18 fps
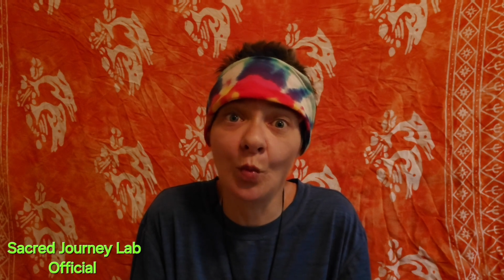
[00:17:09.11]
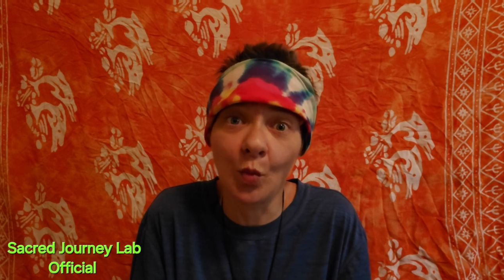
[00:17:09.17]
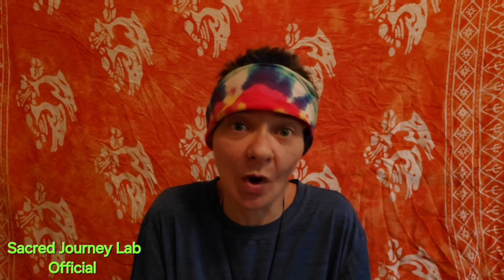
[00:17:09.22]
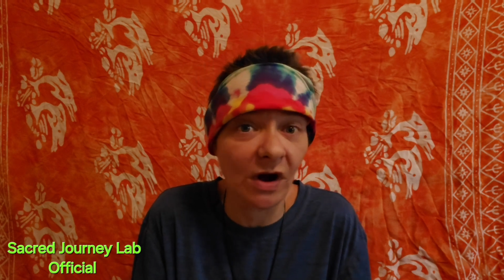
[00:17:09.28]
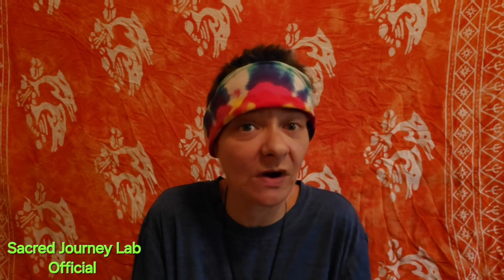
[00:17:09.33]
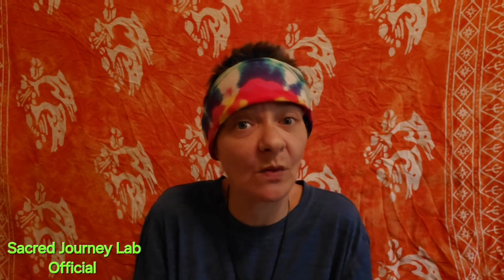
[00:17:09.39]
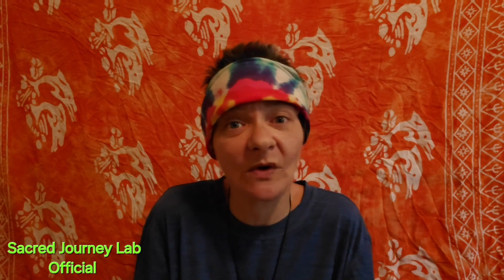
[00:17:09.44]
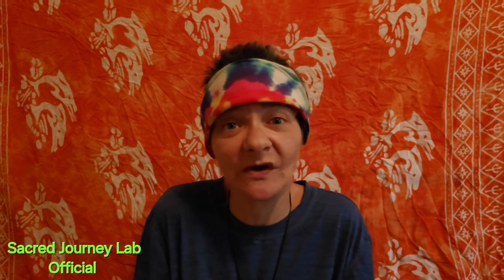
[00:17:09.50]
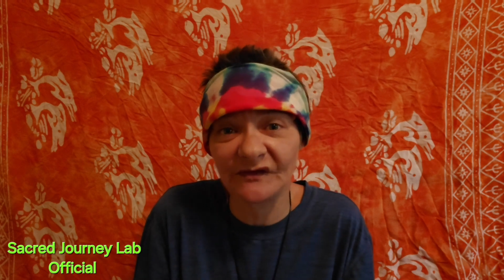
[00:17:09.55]

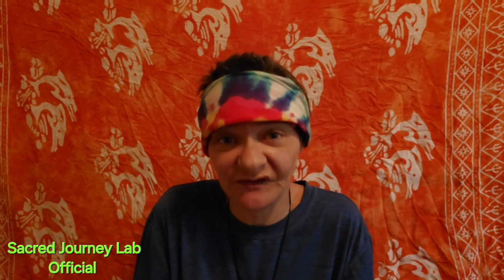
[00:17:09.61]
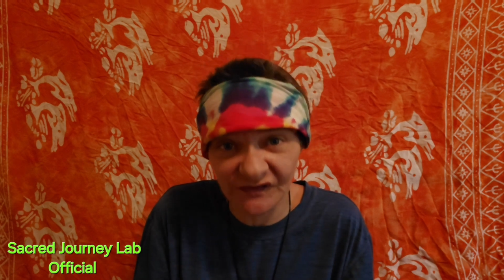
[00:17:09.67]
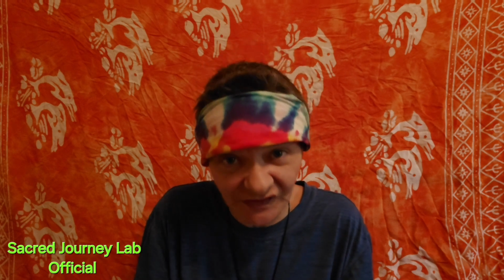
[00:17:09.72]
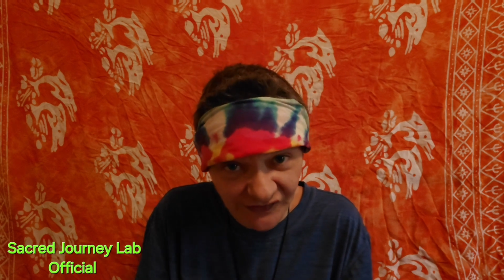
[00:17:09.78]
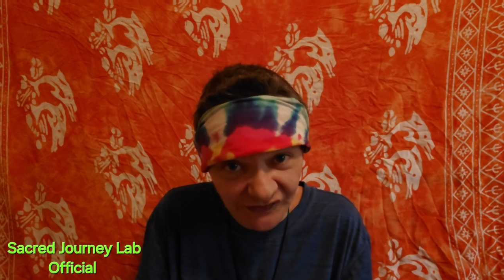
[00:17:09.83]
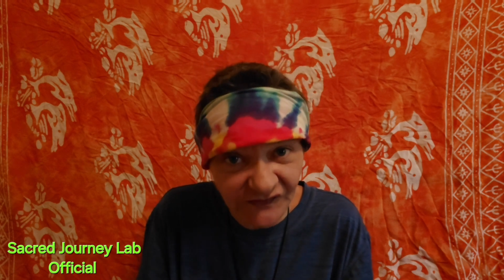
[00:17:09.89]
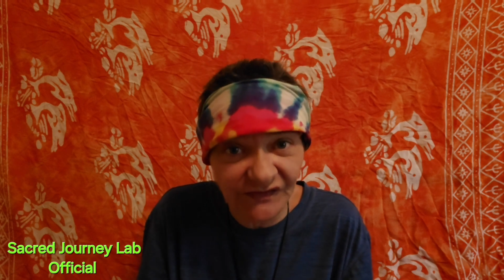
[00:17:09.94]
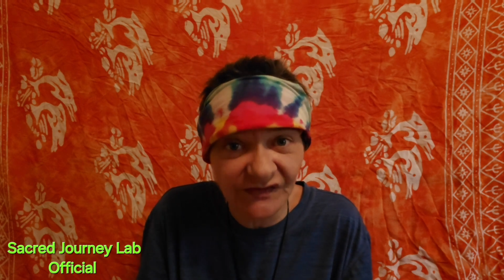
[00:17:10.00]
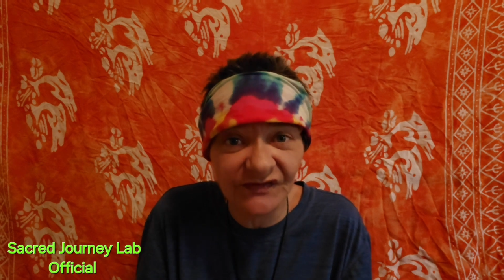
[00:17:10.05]
want to wash
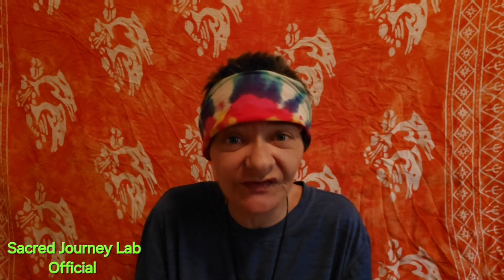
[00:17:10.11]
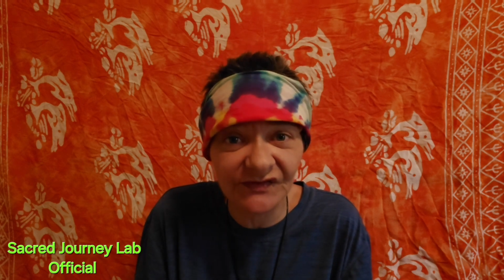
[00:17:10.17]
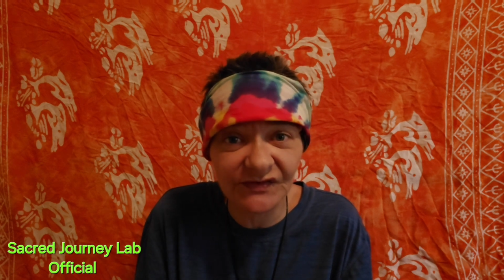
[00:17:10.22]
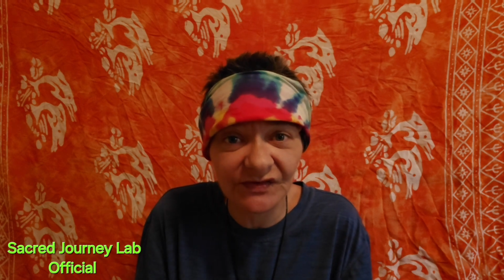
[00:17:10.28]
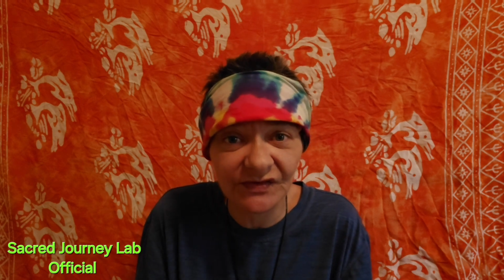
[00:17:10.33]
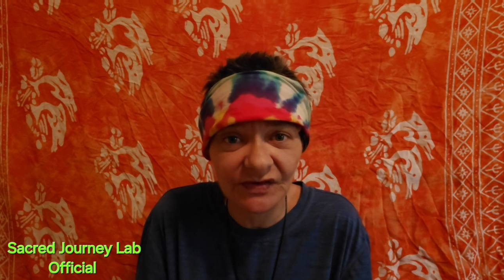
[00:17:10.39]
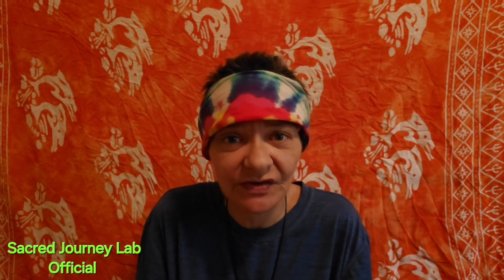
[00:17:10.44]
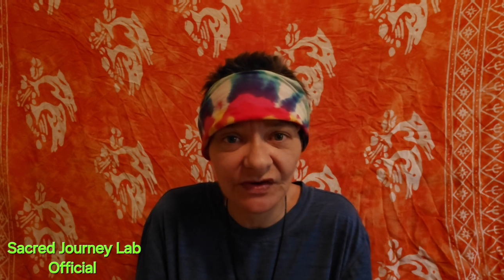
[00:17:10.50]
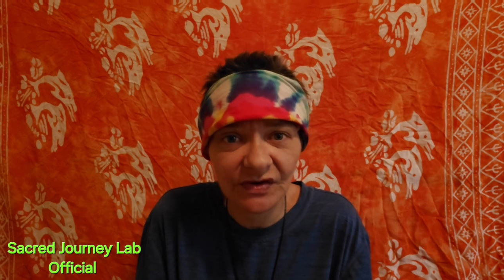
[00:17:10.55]
dishes
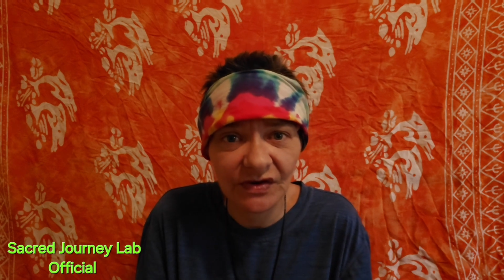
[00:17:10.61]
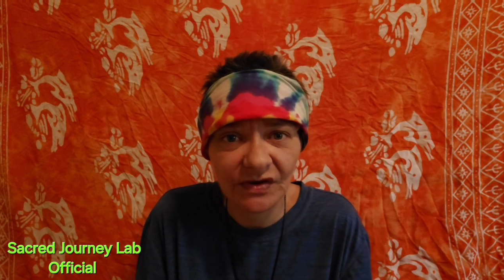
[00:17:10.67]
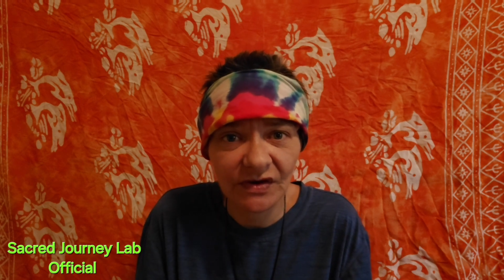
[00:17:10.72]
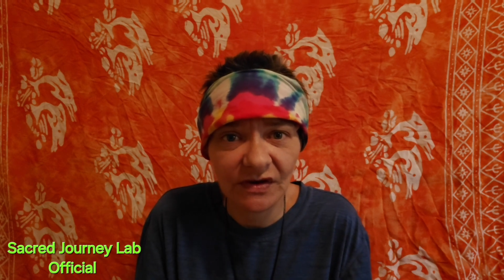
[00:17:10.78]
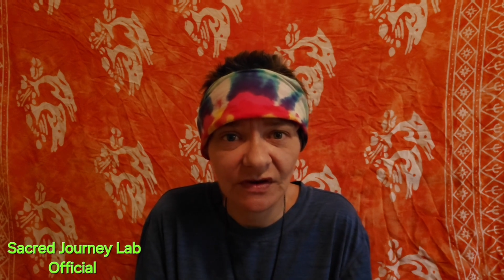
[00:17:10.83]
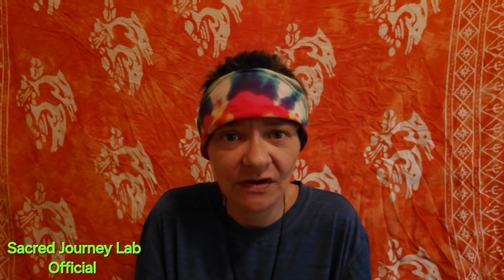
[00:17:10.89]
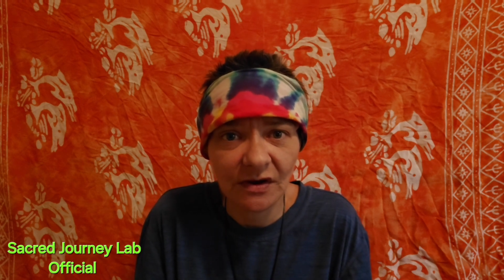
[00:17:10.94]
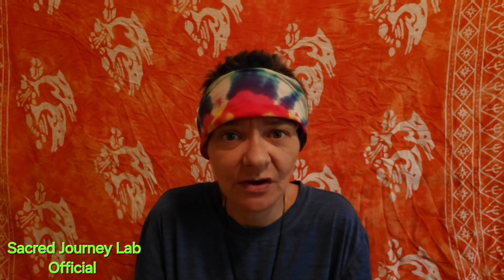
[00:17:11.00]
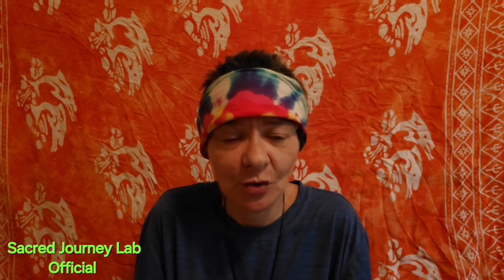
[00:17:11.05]

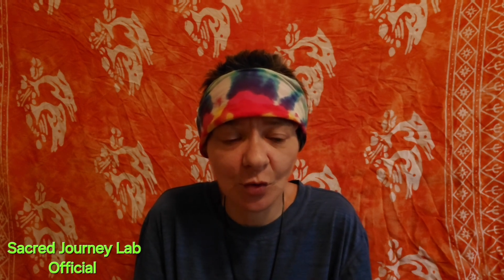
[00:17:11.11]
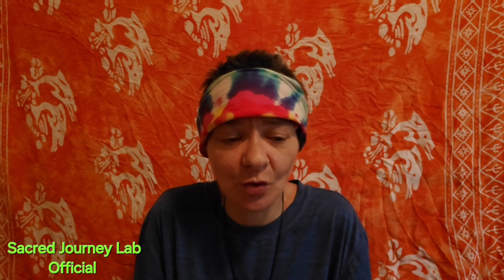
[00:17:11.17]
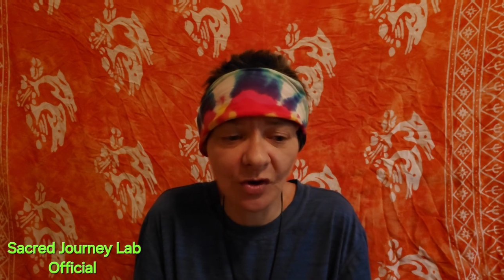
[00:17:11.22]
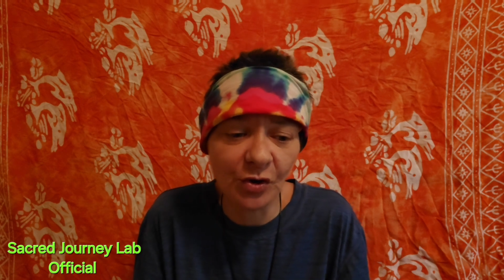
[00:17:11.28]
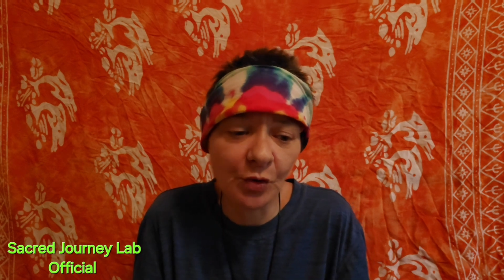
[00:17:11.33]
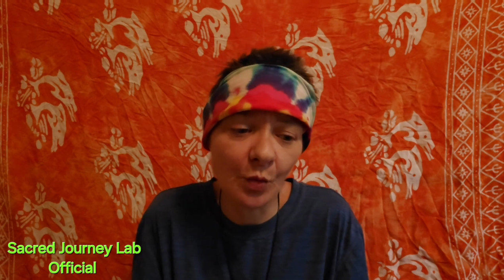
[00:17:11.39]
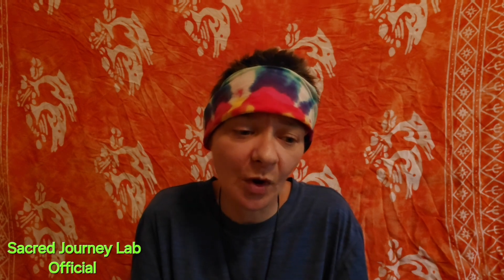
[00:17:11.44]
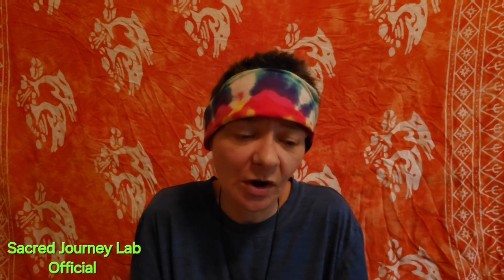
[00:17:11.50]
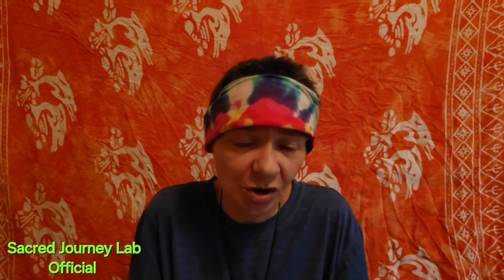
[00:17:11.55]
or
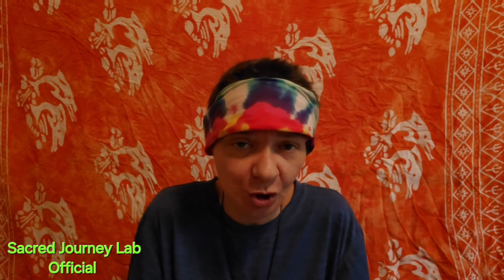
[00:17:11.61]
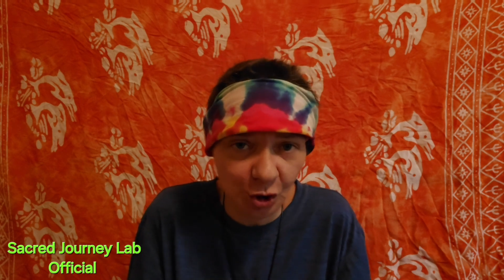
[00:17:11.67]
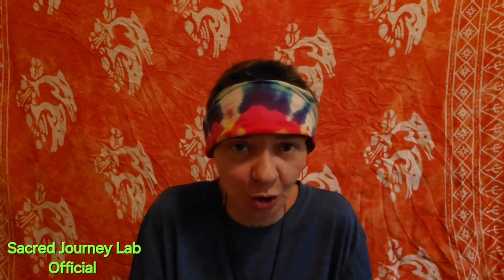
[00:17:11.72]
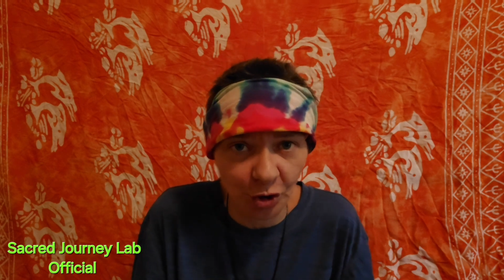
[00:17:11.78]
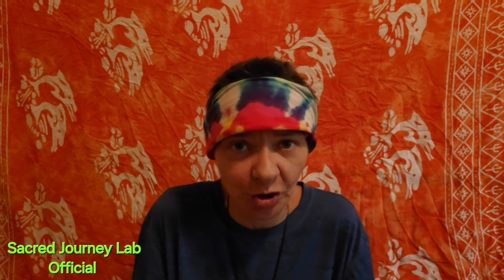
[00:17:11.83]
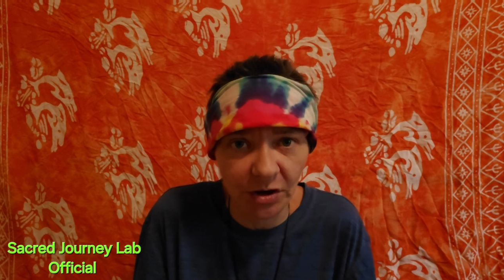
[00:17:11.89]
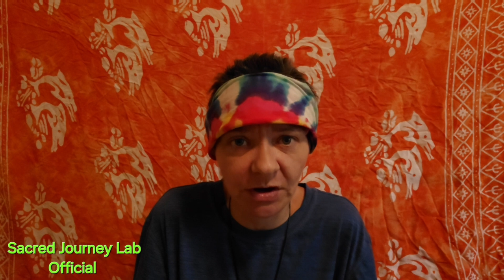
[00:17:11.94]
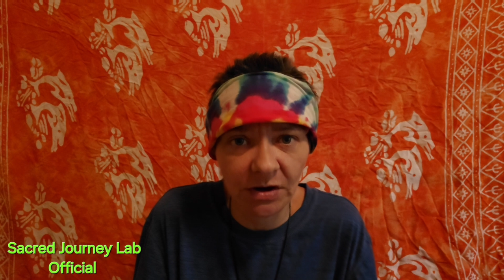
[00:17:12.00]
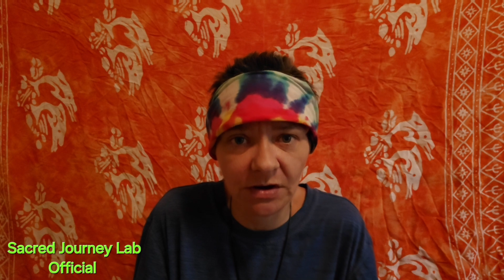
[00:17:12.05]
do you want to
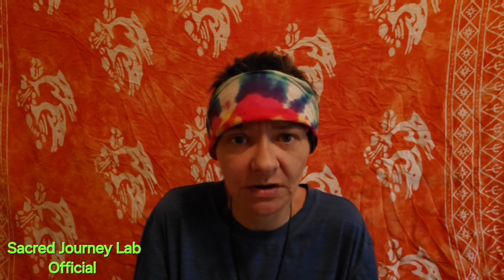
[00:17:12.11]
cook?